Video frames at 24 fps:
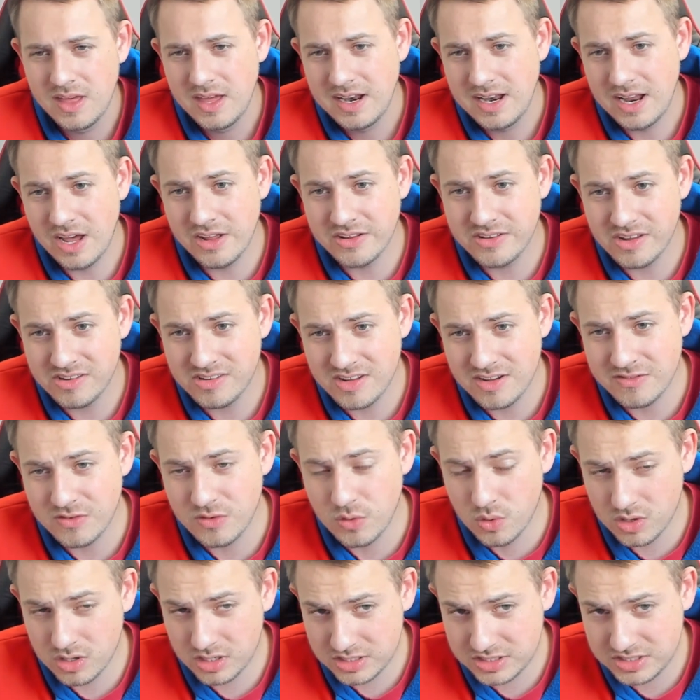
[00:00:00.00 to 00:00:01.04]
Now, it does have
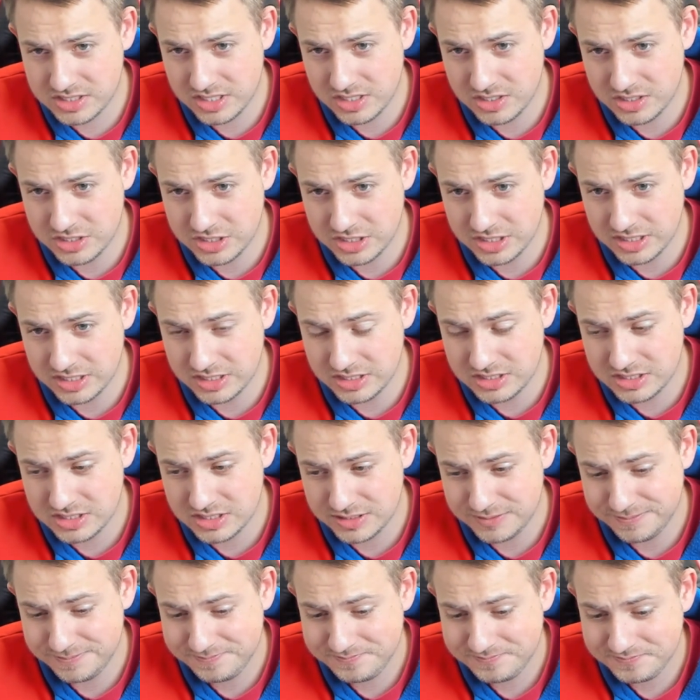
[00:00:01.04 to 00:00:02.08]
orc synergies,
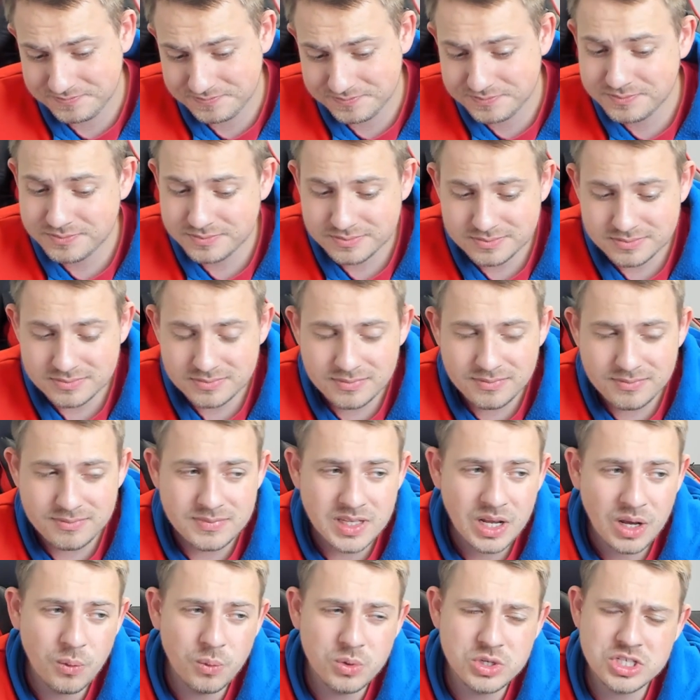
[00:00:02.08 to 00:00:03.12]

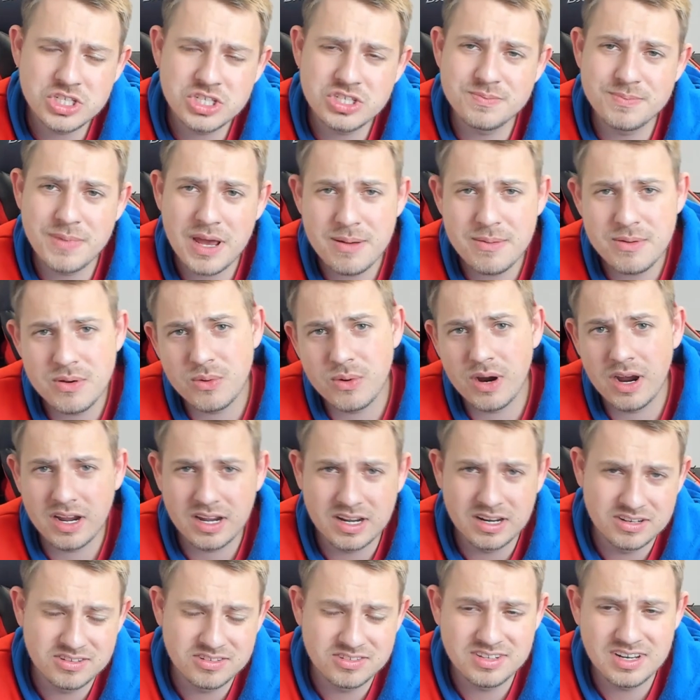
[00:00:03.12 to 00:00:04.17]
and which is maybe where I
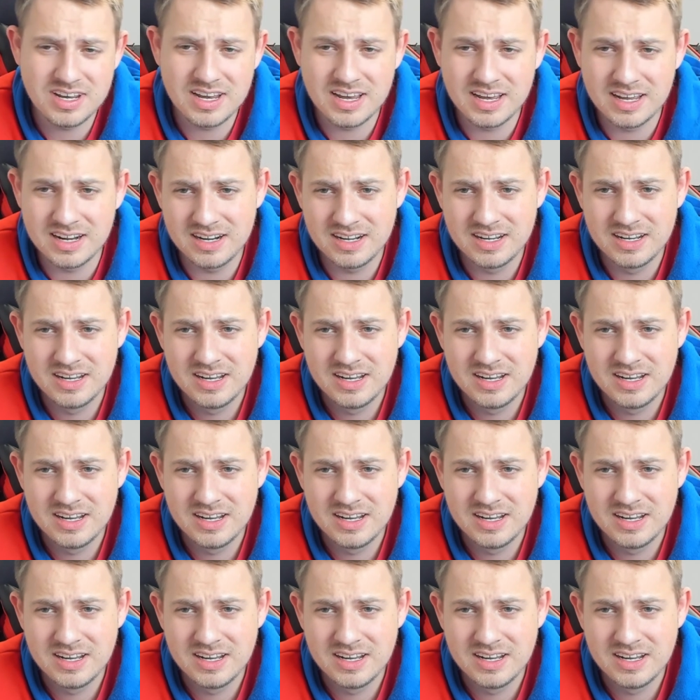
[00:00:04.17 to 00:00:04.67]
could see it.